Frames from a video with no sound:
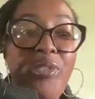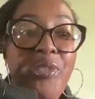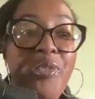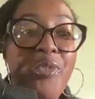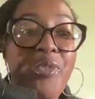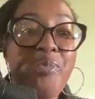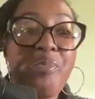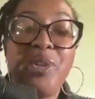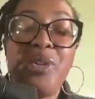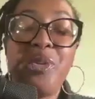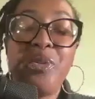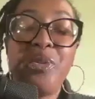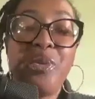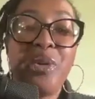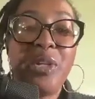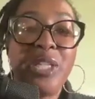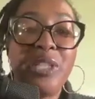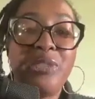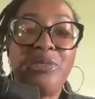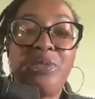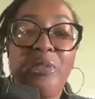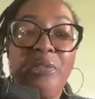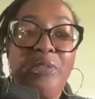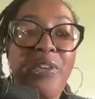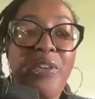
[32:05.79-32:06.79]
If you've been doing
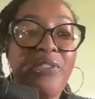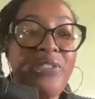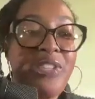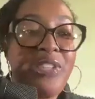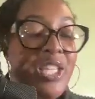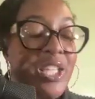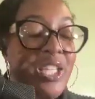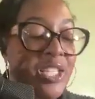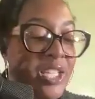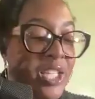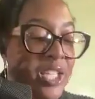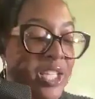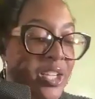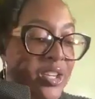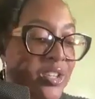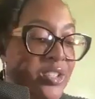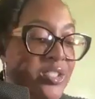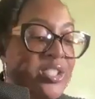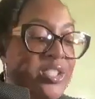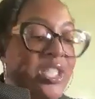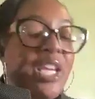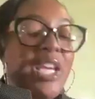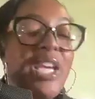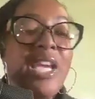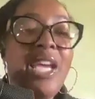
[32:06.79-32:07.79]
this for 15
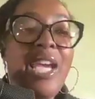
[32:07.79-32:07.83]
years,